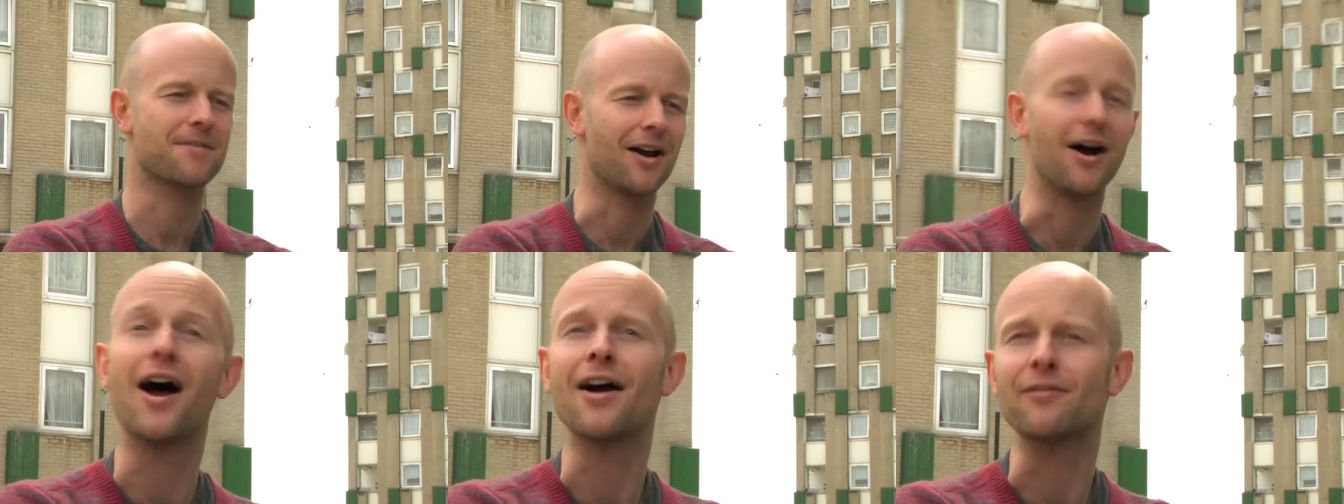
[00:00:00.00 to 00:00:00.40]

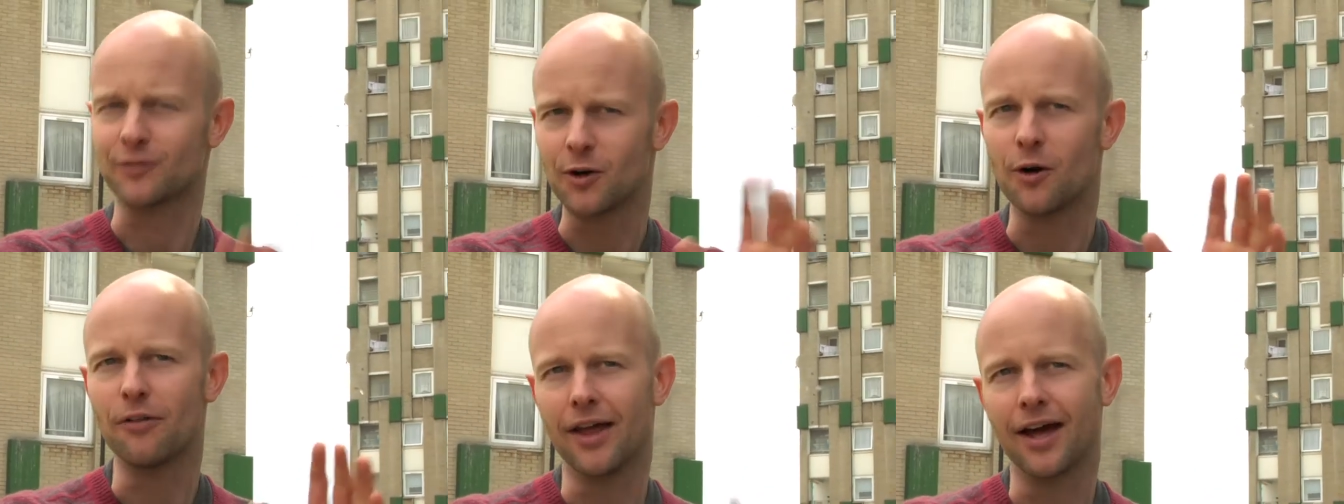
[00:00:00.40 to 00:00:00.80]
I haven't
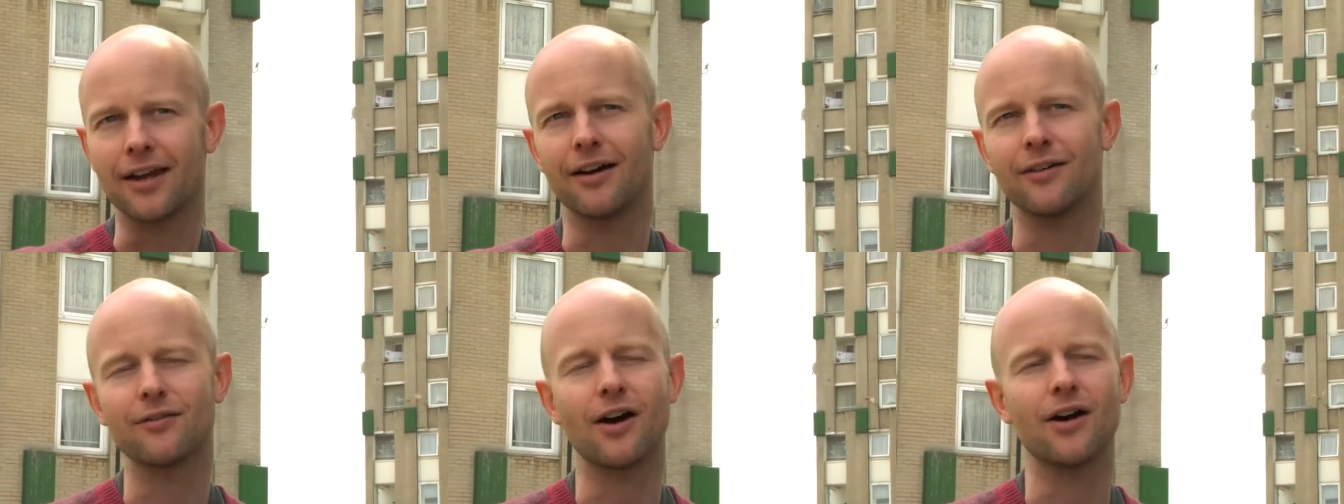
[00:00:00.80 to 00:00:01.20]
got that.
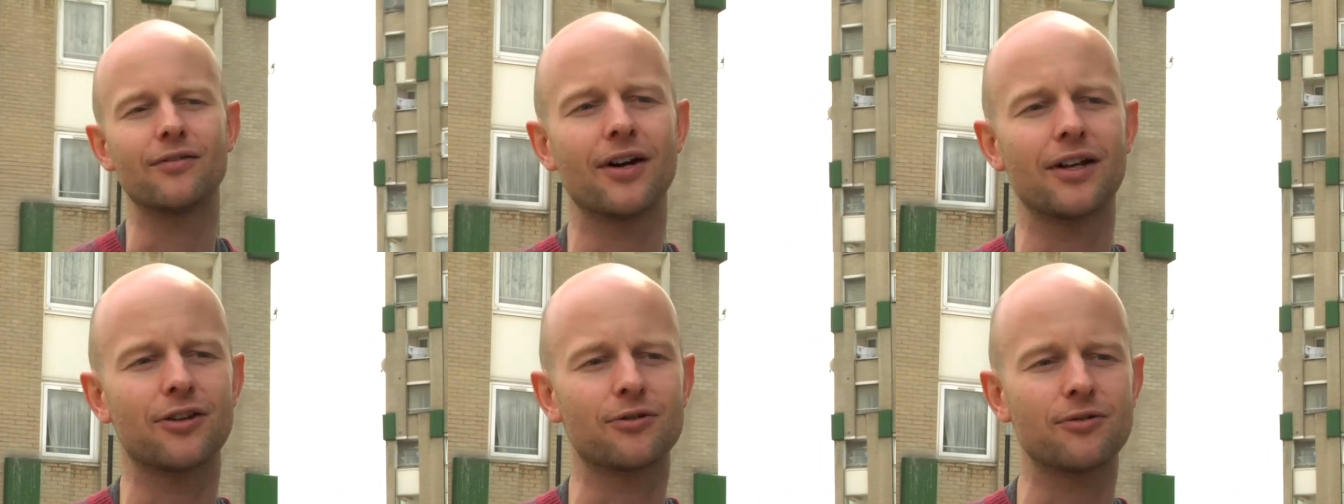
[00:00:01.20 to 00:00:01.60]
I've, I've
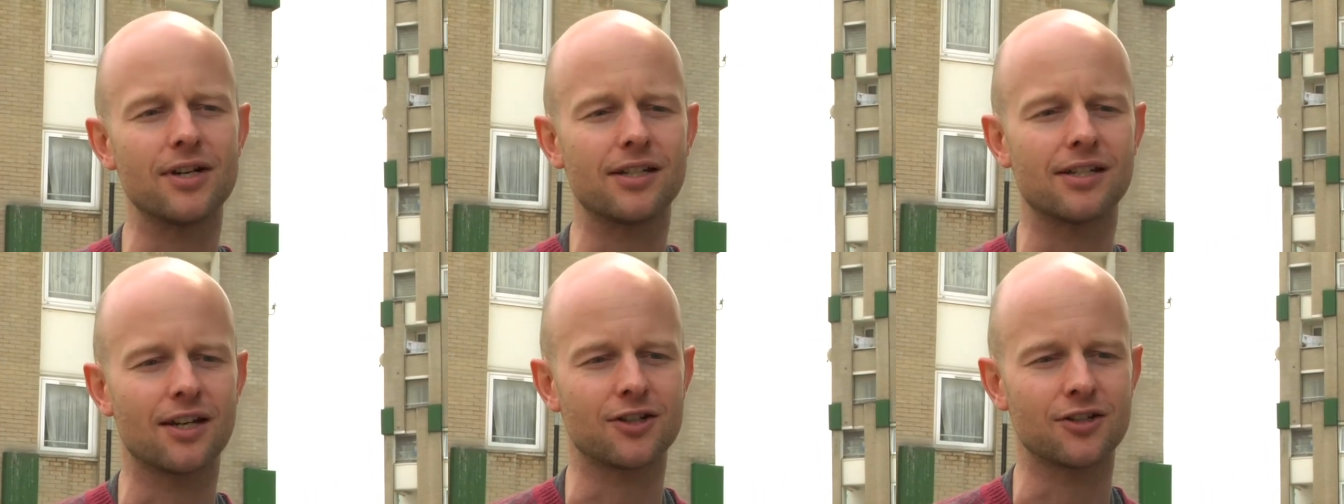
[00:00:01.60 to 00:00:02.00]
had three
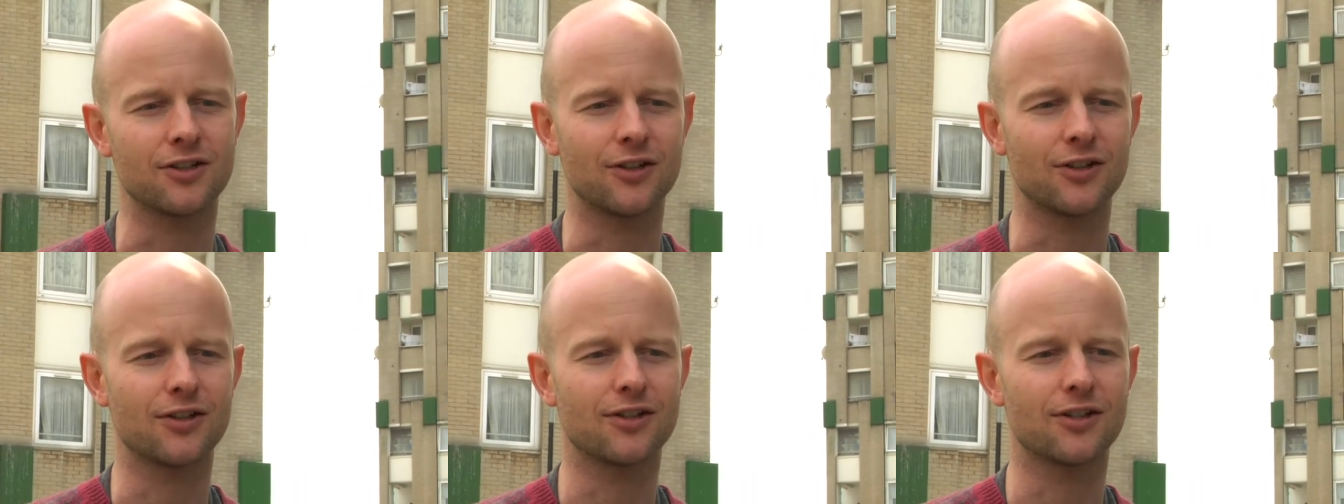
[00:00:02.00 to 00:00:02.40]

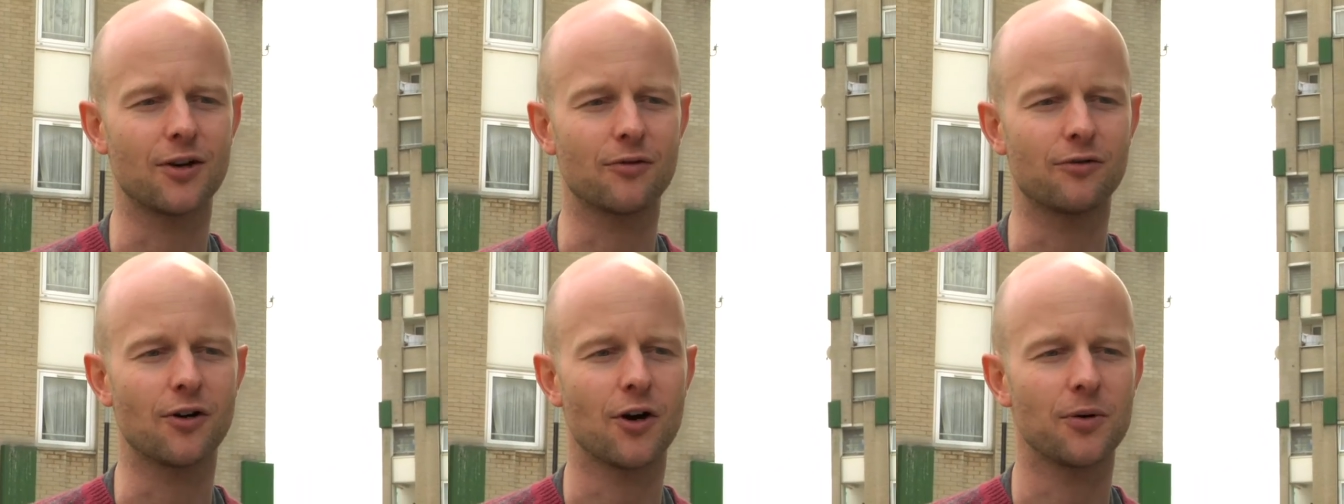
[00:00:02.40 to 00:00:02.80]
sessions
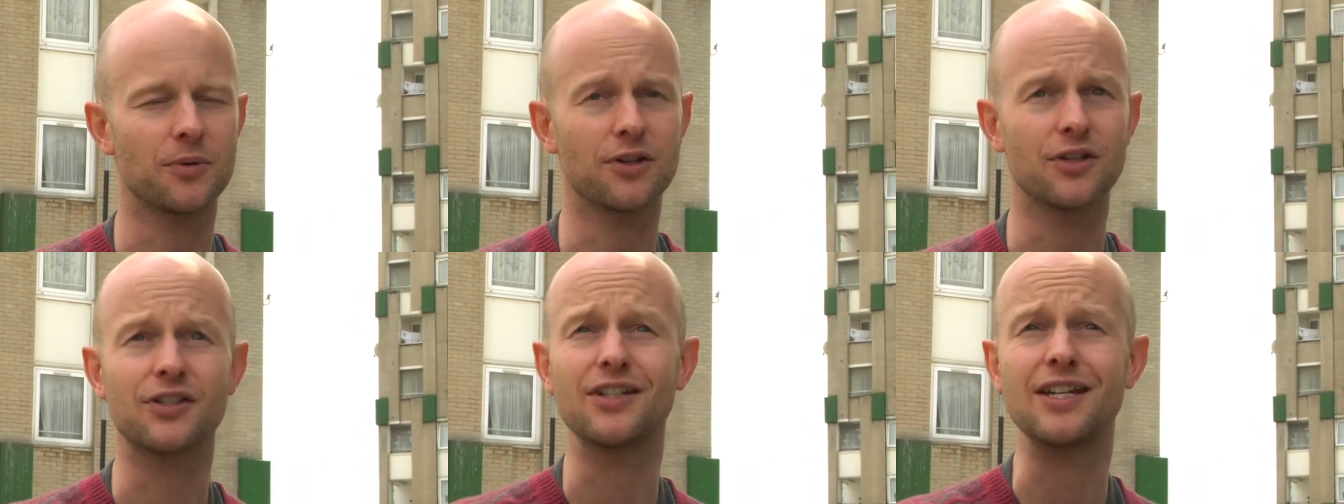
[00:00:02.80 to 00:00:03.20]
so far
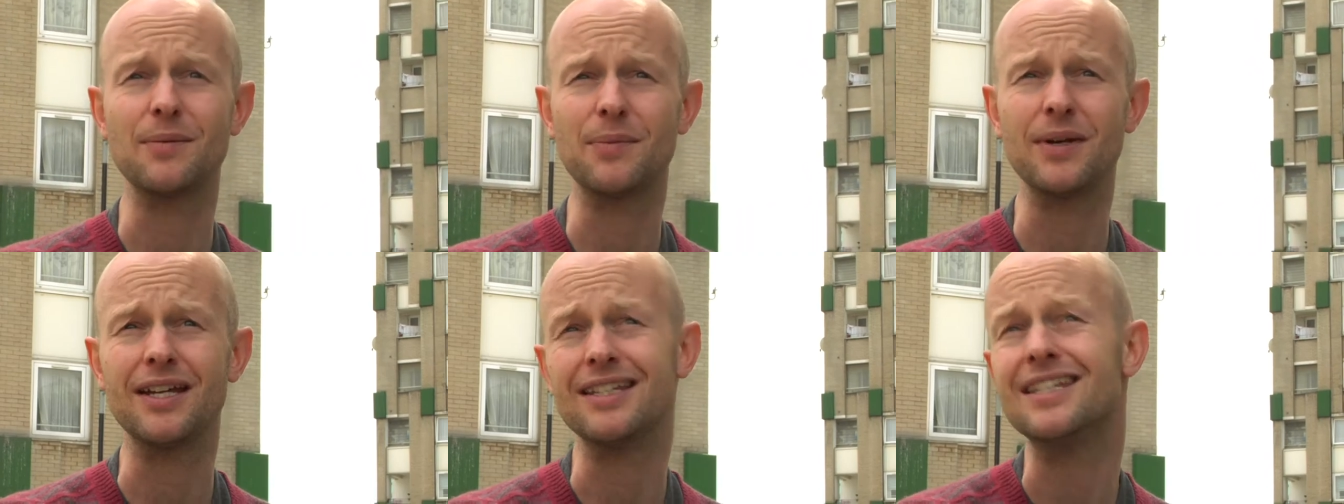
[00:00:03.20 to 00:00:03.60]
with a
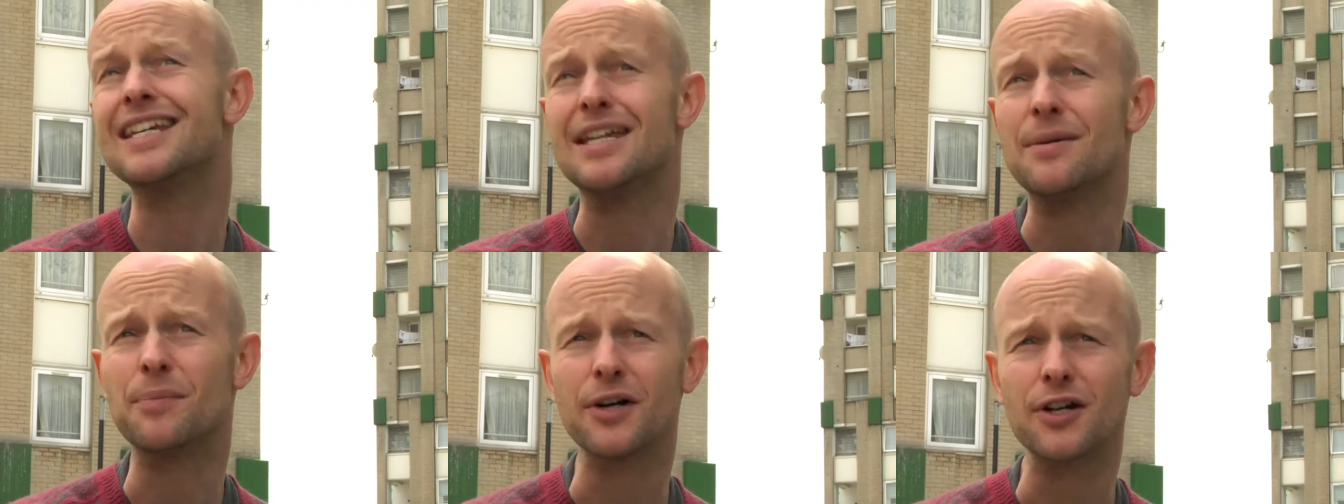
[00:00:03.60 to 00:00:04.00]

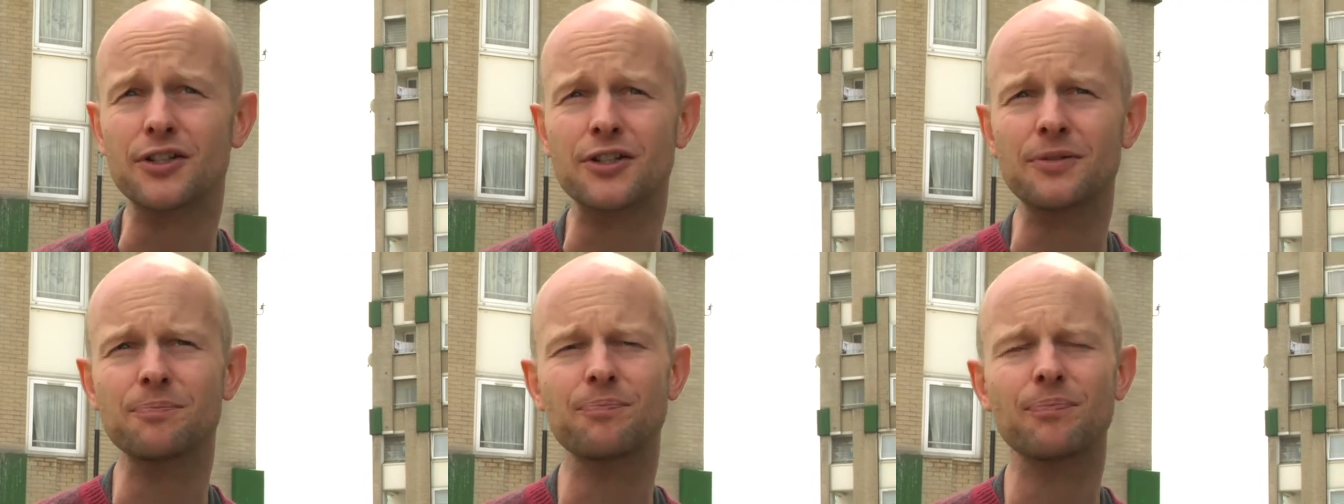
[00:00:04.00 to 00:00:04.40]
CBT person.